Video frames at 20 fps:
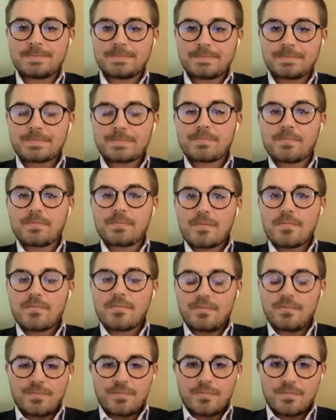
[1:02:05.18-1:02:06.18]
Um,
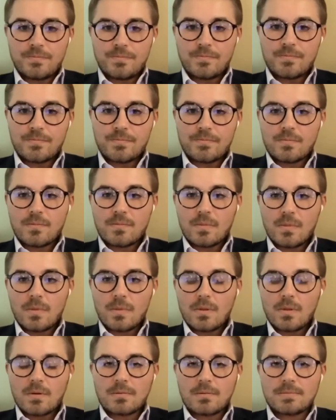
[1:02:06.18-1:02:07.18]

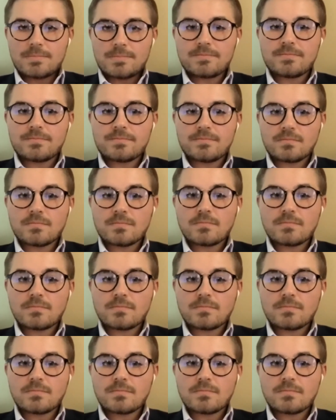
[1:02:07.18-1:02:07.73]
Michael, you know,